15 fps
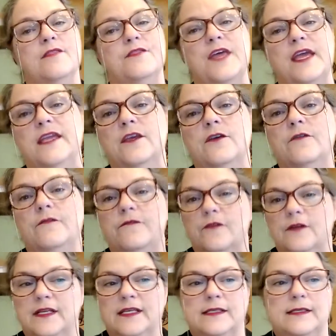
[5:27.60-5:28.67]
Thank you
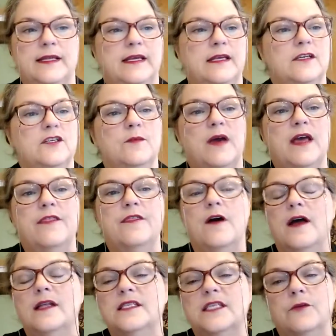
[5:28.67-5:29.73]
for listening to my
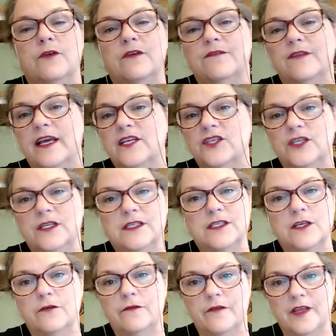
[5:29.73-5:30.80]
thoughts and reflections
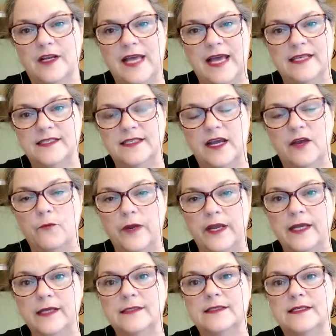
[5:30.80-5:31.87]
over the last 8
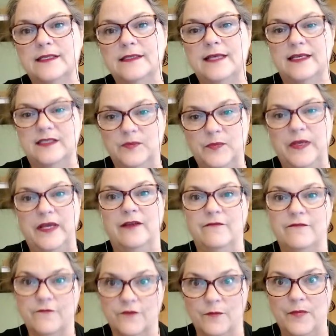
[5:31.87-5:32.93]
weeks. This has
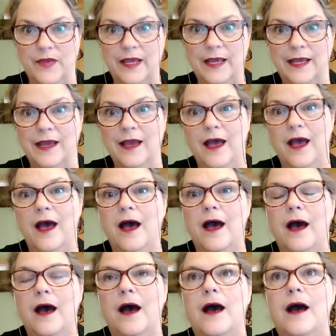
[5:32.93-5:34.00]
been, for me,
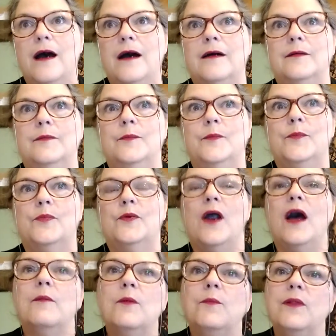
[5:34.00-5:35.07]

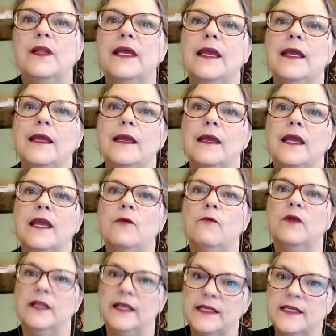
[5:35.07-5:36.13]
probably it
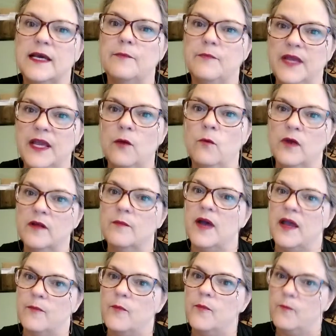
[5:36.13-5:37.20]
will end up being one of
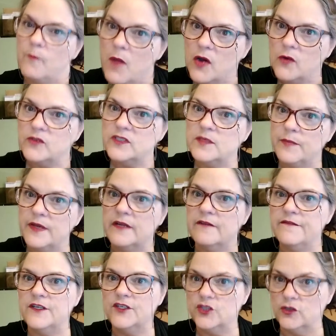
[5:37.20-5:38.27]
my most
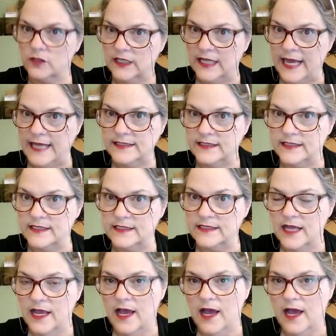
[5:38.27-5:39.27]
beneficial classes.